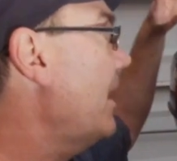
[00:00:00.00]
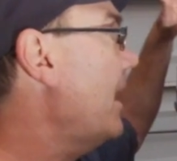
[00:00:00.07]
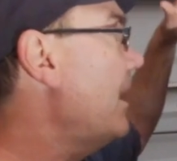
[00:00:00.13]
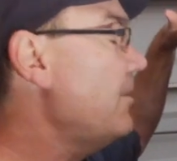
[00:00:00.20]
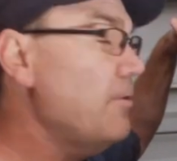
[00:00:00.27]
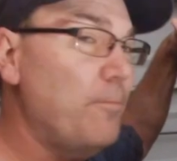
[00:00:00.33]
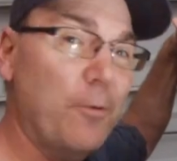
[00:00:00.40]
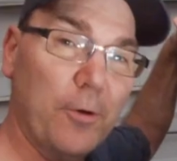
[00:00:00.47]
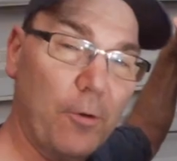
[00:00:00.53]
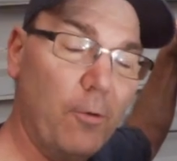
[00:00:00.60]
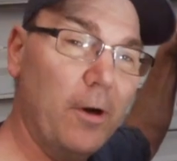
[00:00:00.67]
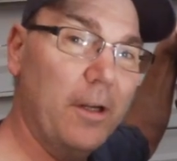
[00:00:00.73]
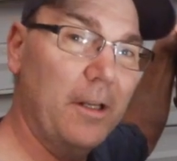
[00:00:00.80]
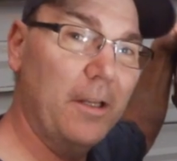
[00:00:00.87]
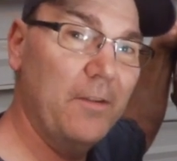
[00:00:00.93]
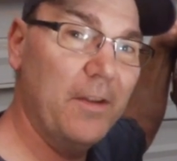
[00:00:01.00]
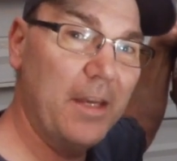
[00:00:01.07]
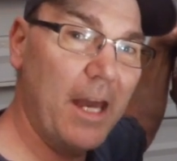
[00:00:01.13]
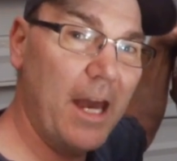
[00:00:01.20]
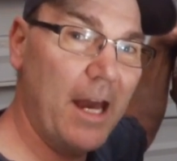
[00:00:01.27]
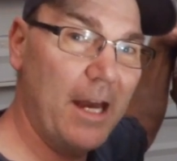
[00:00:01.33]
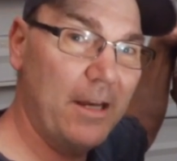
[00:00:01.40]
and you put oil in the
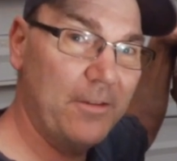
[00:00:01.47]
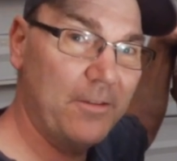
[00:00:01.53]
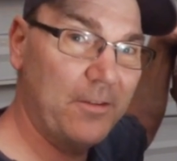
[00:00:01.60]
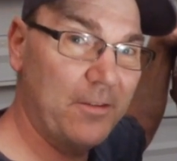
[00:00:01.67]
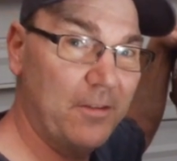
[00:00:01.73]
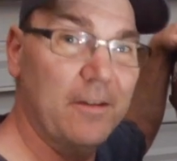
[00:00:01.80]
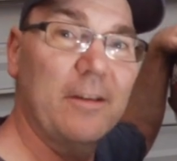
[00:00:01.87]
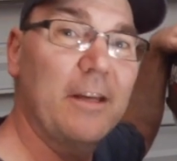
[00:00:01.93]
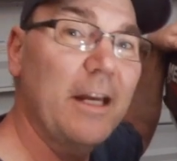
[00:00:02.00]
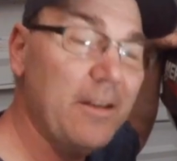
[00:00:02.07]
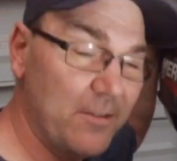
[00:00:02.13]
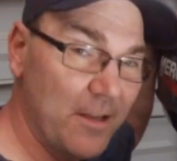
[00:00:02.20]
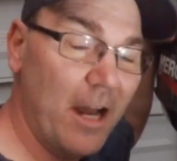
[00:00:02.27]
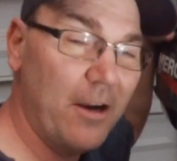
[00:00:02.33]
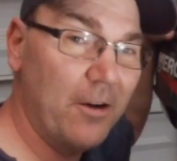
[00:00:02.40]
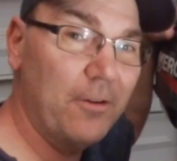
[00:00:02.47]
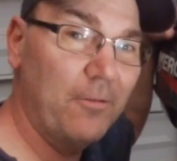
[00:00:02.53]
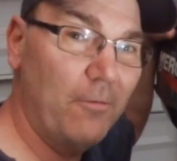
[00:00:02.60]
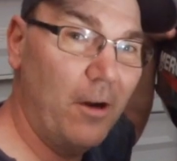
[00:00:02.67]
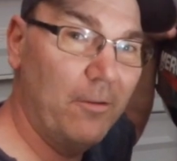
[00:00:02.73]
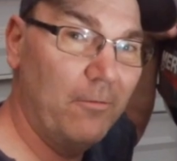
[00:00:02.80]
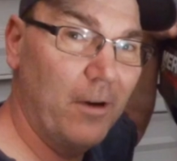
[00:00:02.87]
gas, it's not going to
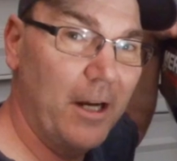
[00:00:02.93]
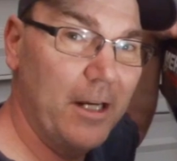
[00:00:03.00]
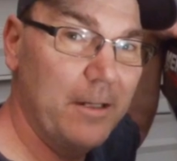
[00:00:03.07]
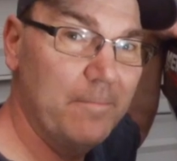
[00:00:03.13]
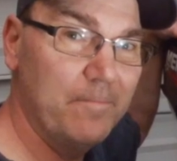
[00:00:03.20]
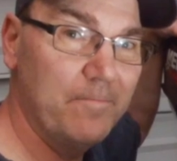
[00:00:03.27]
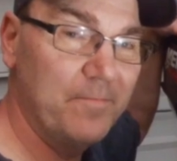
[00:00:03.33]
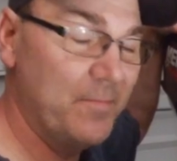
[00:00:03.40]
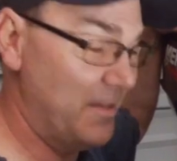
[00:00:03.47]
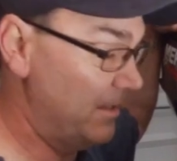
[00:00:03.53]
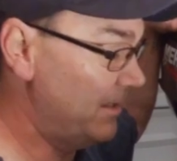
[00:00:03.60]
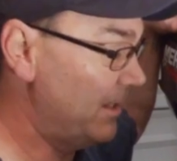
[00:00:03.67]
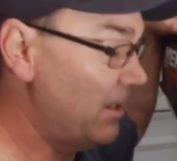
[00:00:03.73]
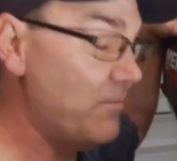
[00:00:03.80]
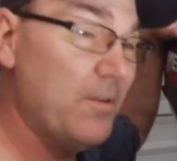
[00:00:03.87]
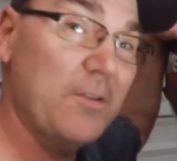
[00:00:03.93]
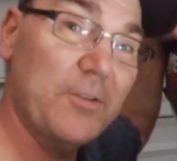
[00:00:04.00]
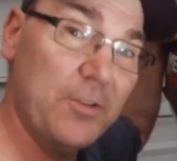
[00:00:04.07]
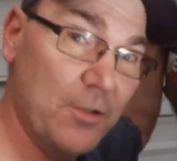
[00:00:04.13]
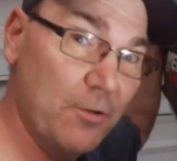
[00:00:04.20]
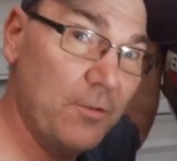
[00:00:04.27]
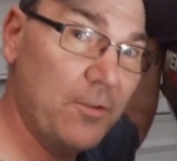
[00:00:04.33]
run right. If it's a
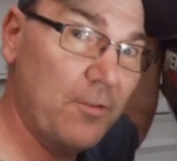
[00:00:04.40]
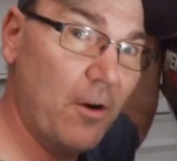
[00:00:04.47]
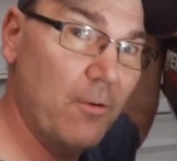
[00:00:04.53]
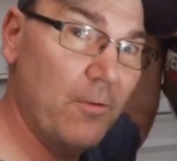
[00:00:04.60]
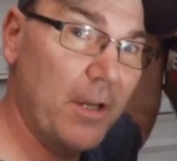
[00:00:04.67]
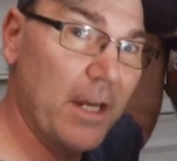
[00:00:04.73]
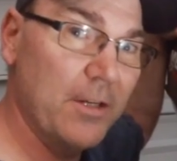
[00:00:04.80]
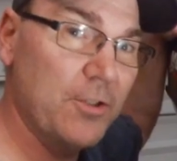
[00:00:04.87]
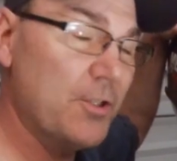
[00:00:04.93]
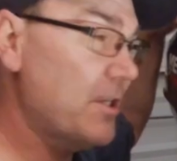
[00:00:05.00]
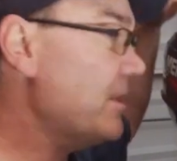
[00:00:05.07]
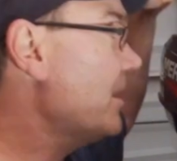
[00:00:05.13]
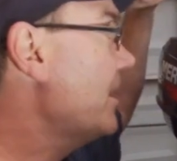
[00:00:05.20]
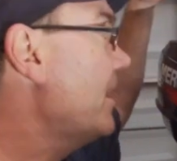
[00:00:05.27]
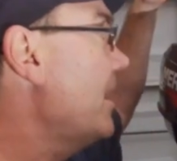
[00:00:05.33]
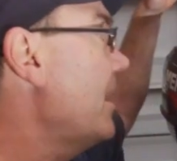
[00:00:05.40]
two stroke engine